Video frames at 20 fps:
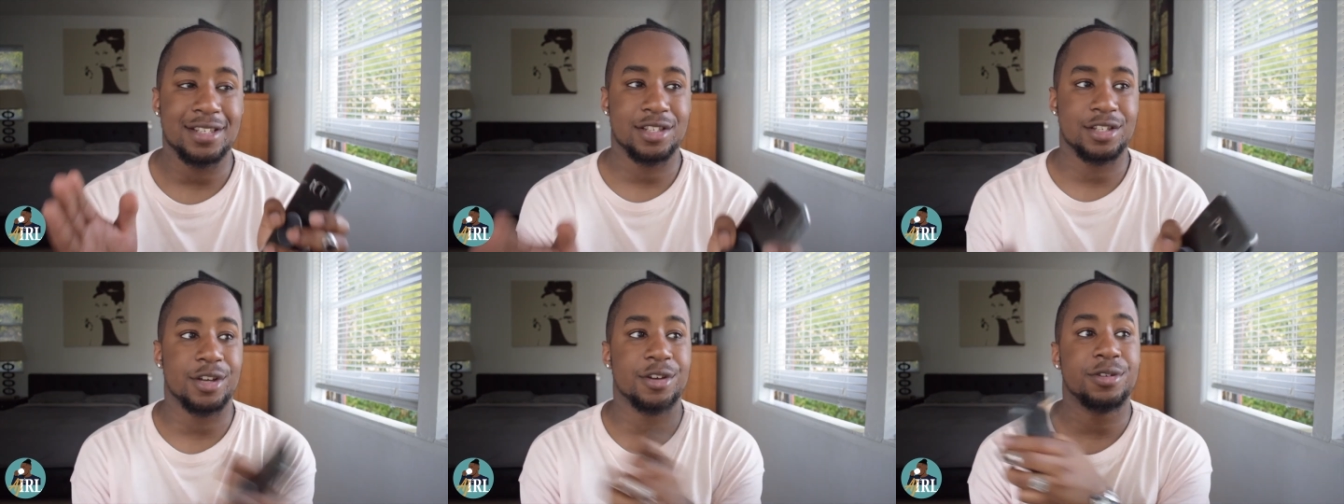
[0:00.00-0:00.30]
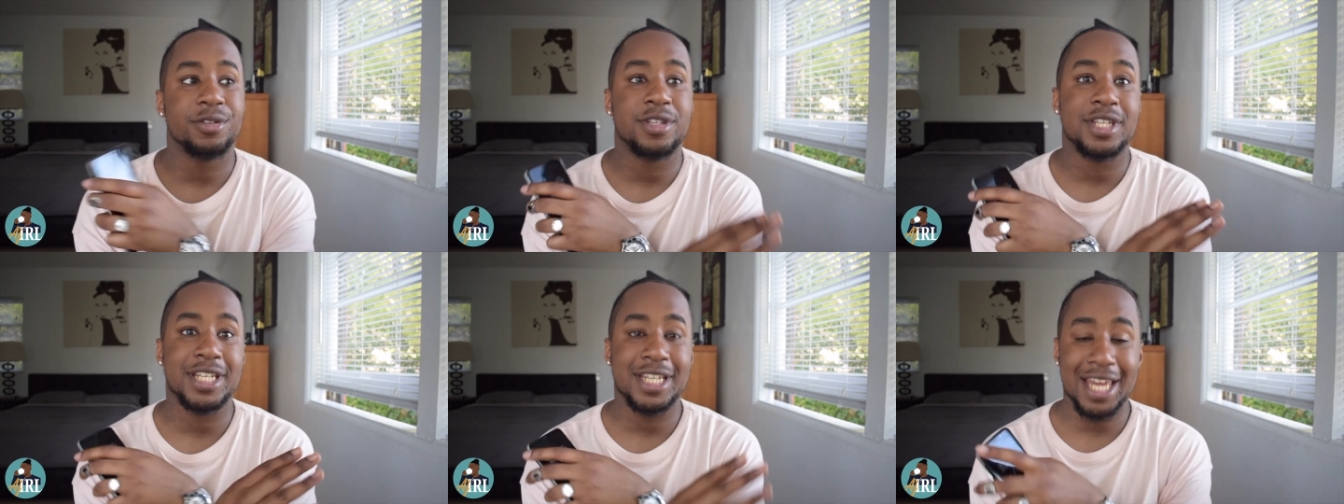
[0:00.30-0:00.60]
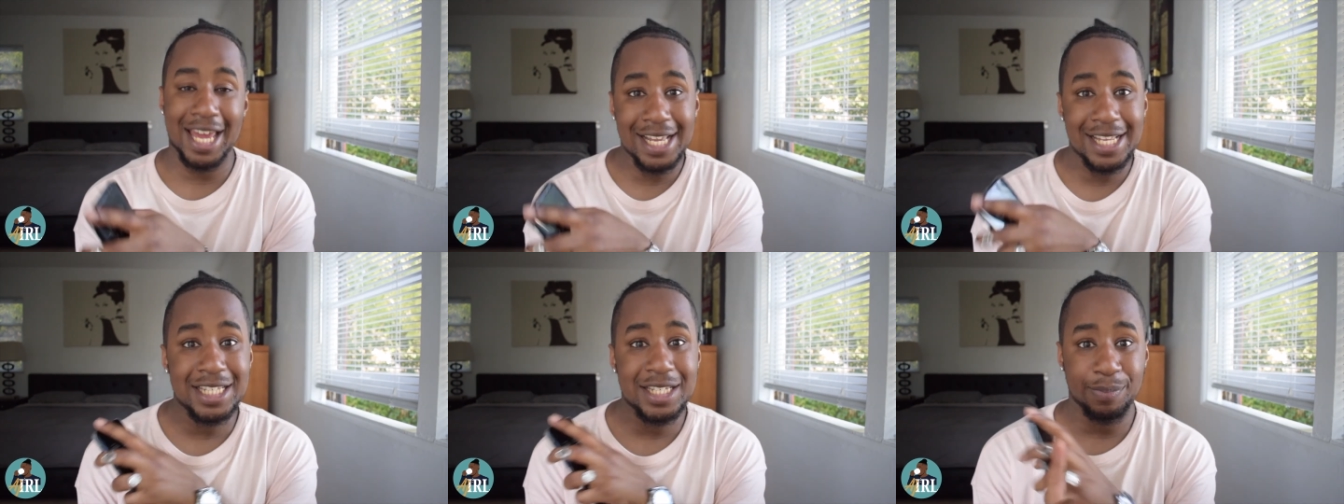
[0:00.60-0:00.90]
So to
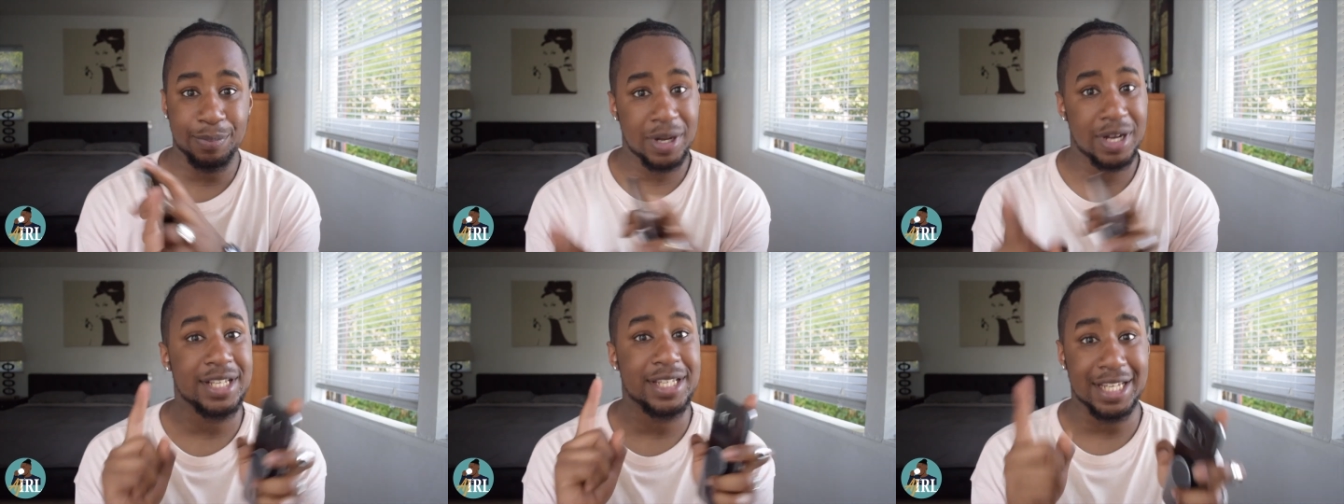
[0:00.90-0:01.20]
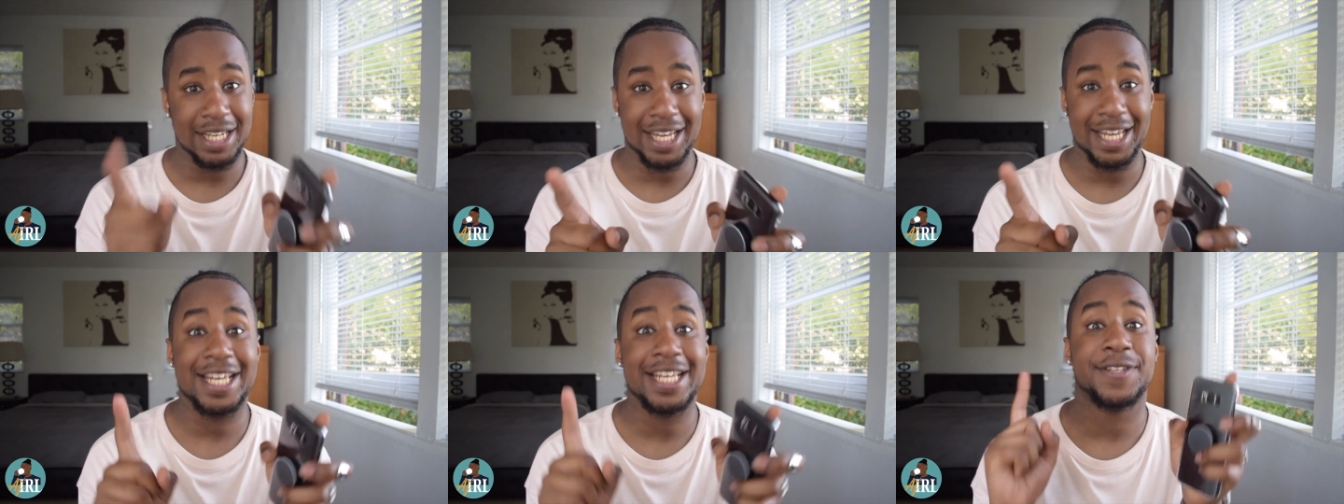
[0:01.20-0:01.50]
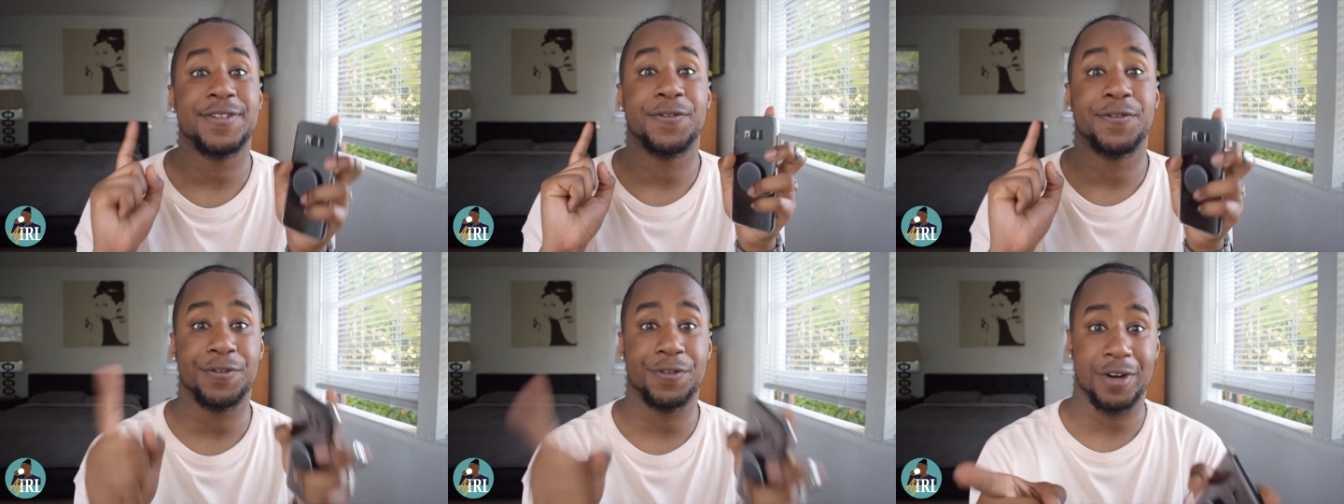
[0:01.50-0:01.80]
get into bars here
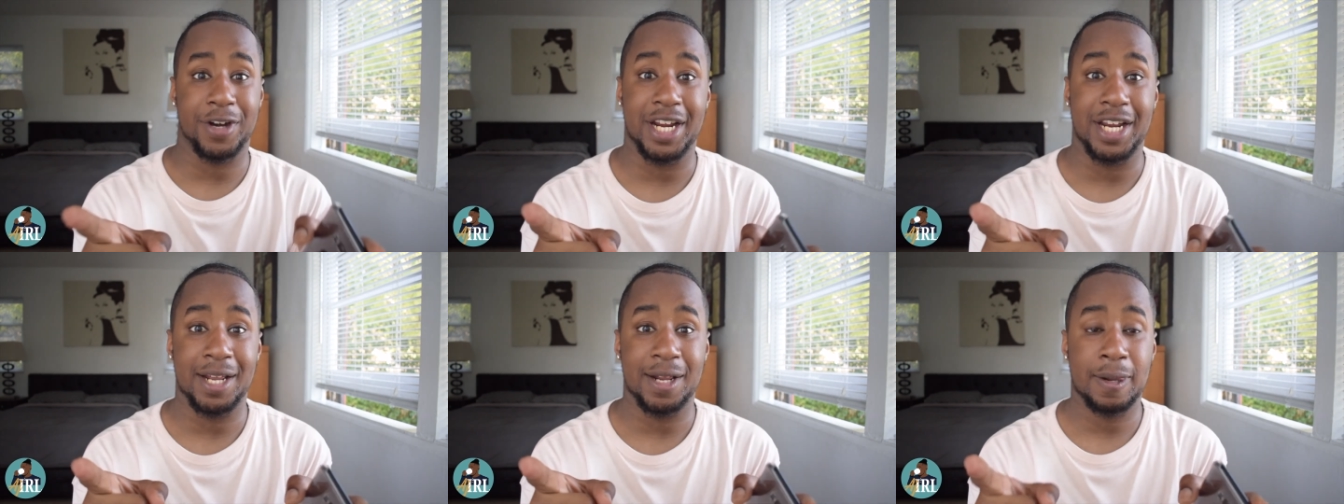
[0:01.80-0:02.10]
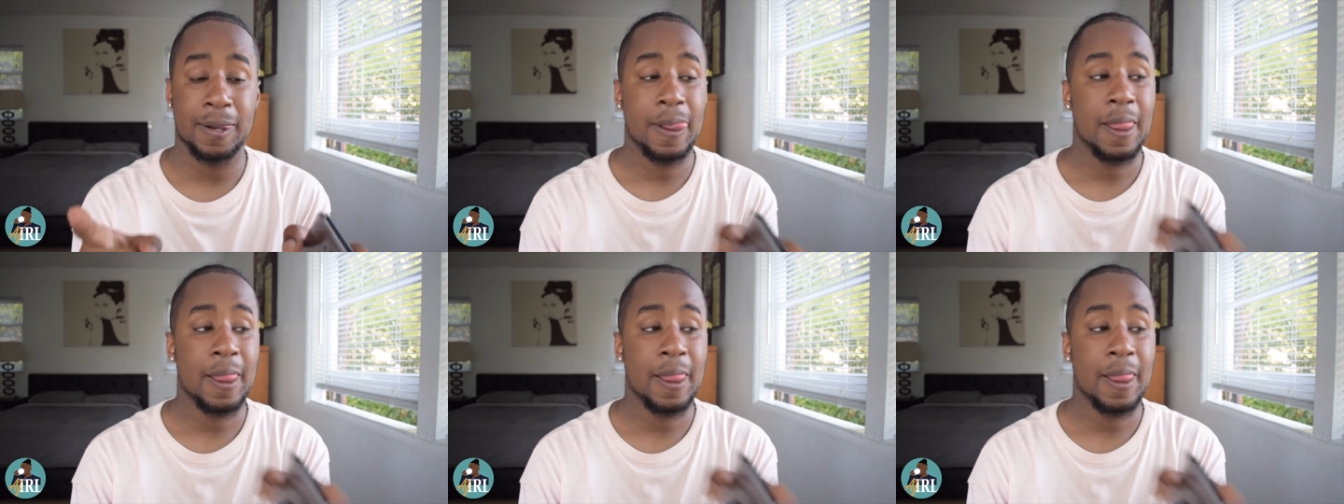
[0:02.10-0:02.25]
is free,